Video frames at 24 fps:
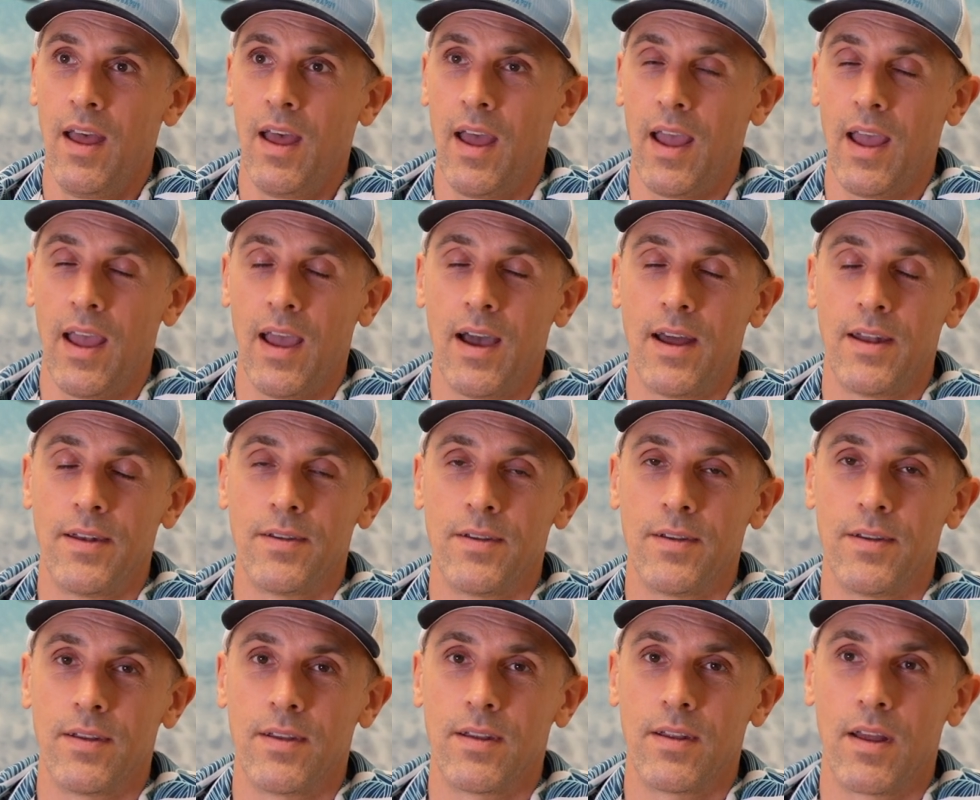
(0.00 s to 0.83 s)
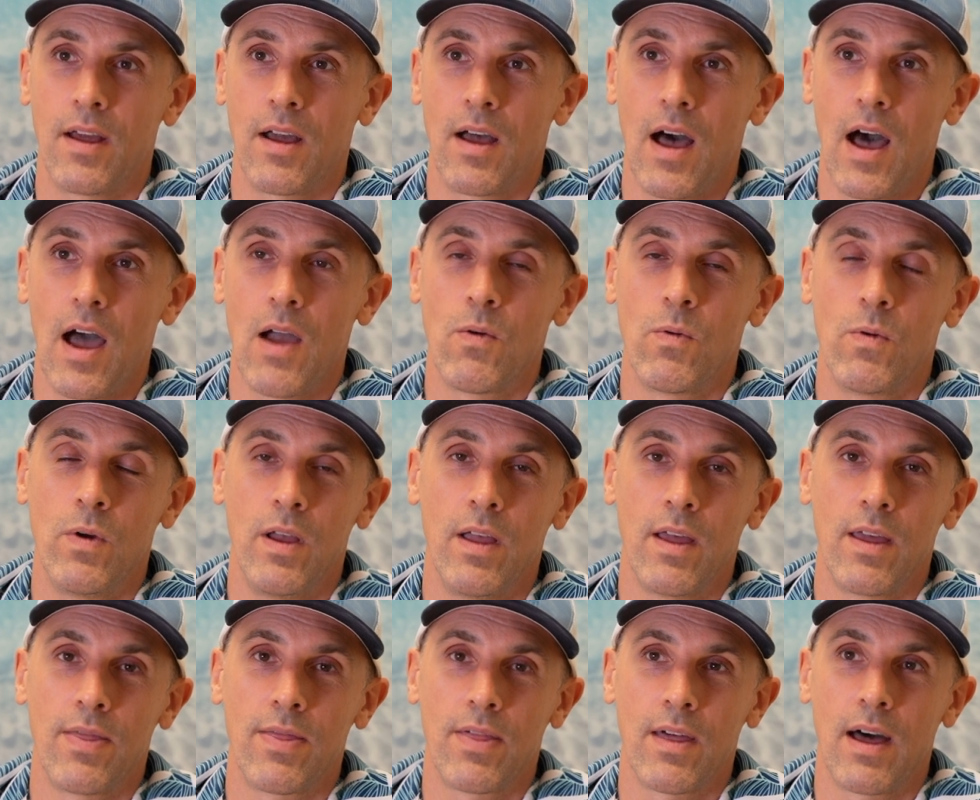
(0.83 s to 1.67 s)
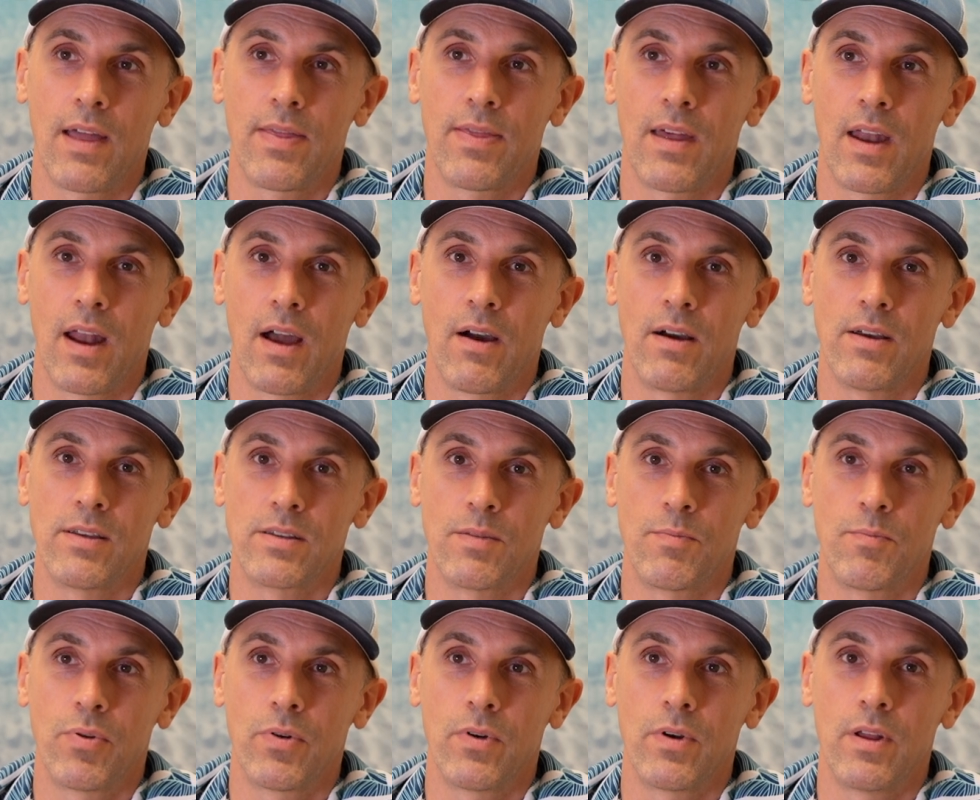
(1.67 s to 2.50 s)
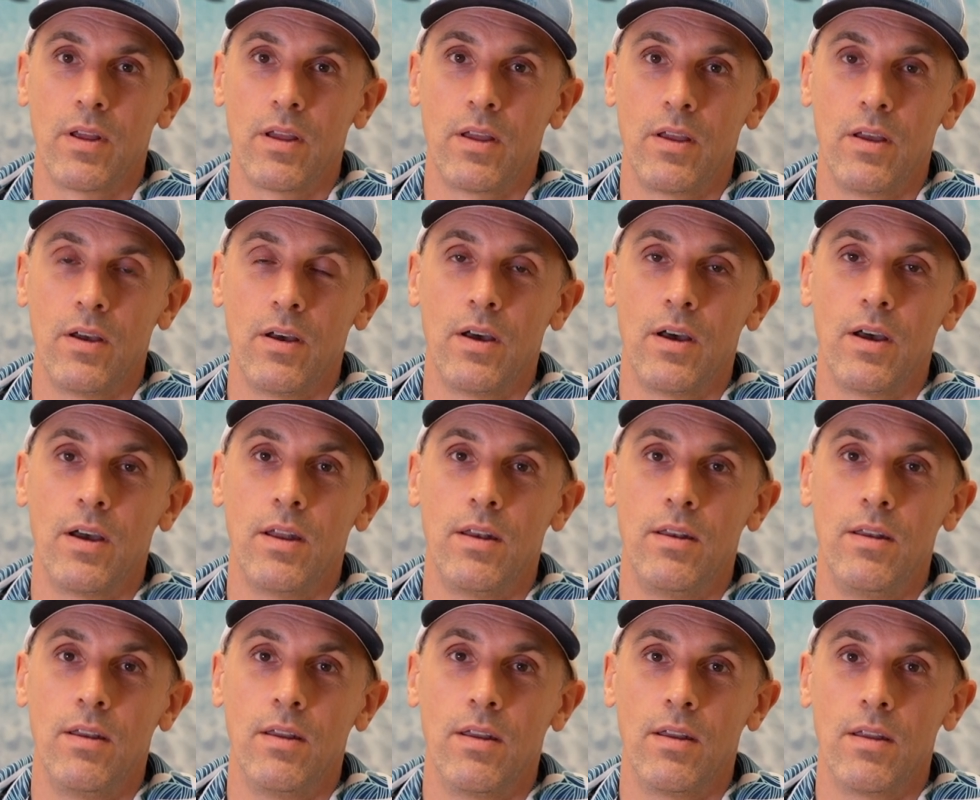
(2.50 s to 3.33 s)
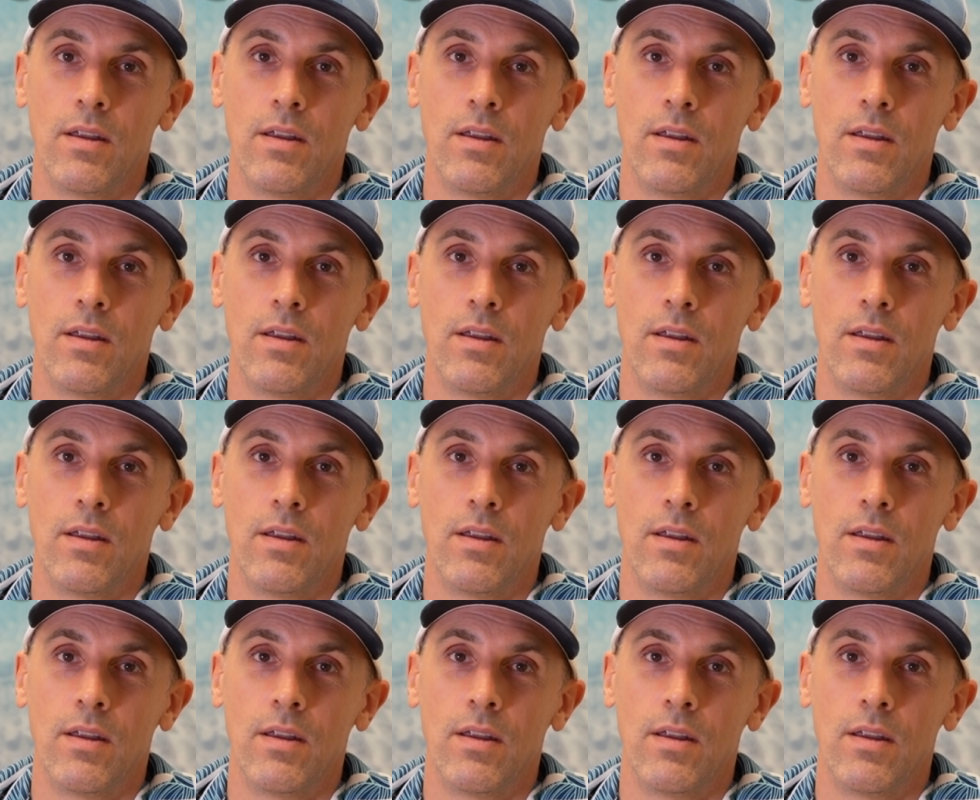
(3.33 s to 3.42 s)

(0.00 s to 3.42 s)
And I really thought that I was a pretty good,